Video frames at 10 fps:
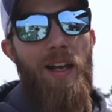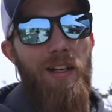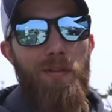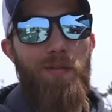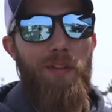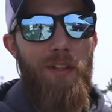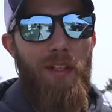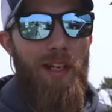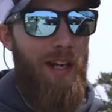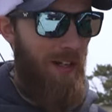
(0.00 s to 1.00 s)
didn't even feel like
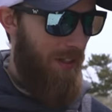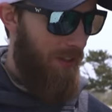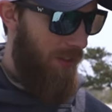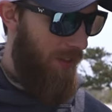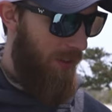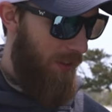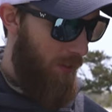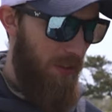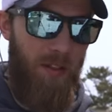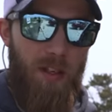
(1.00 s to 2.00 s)
I had it on there. It
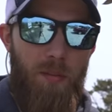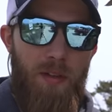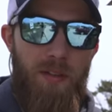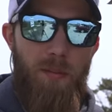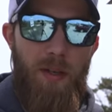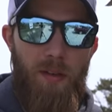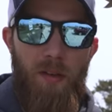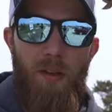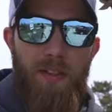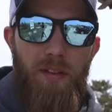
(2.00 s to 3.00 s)
wasn't cumbersome at
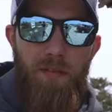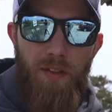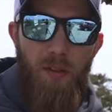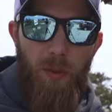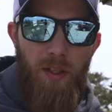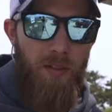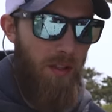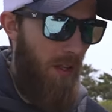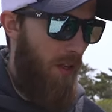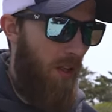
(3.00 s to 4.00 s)
all. It didn't feel weird
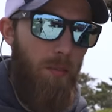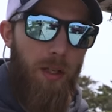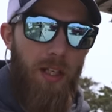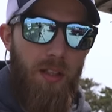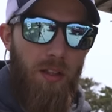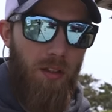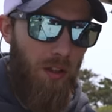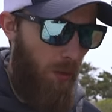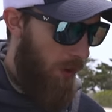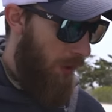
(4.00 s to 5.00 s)
on my
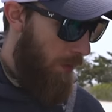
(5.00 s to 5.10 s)
lower